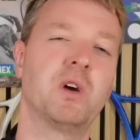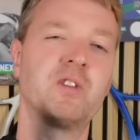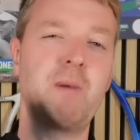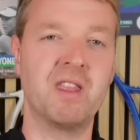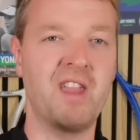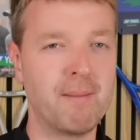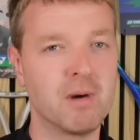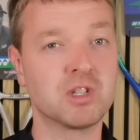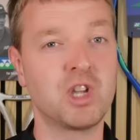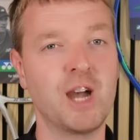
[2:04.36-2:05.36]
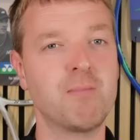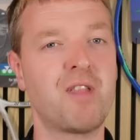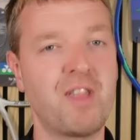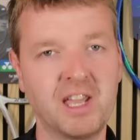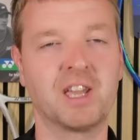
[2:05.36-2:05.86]
to have spent that much time
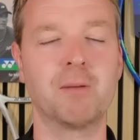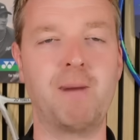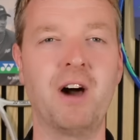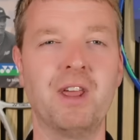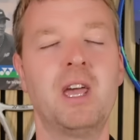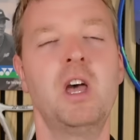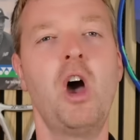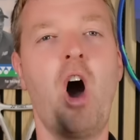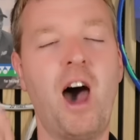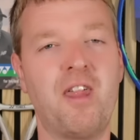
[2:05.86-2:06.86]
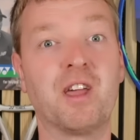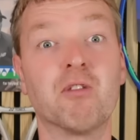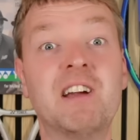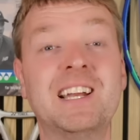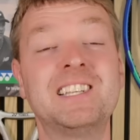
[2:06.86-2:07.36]
thinking about it, I think
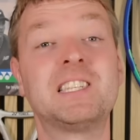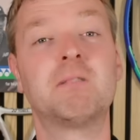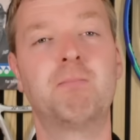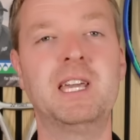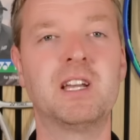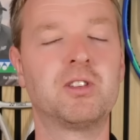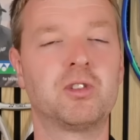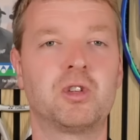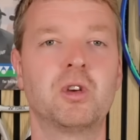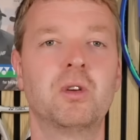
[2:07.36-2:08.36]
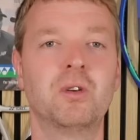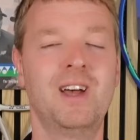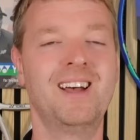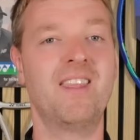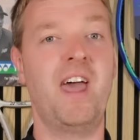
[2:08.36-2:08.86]
really speaks to
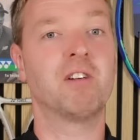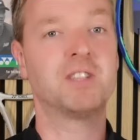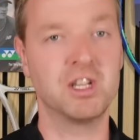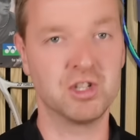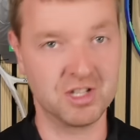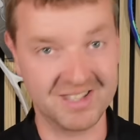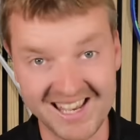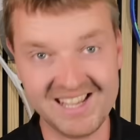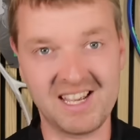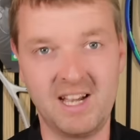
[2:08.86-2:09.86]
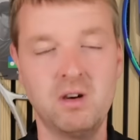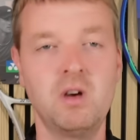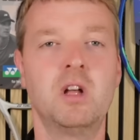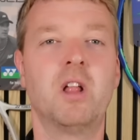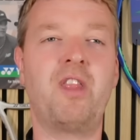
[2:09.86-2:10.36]
their attention to
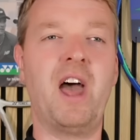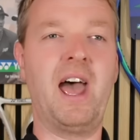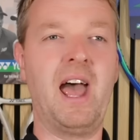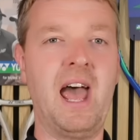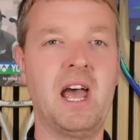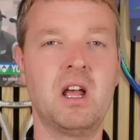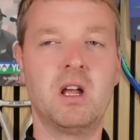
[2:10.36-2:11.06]
detail, their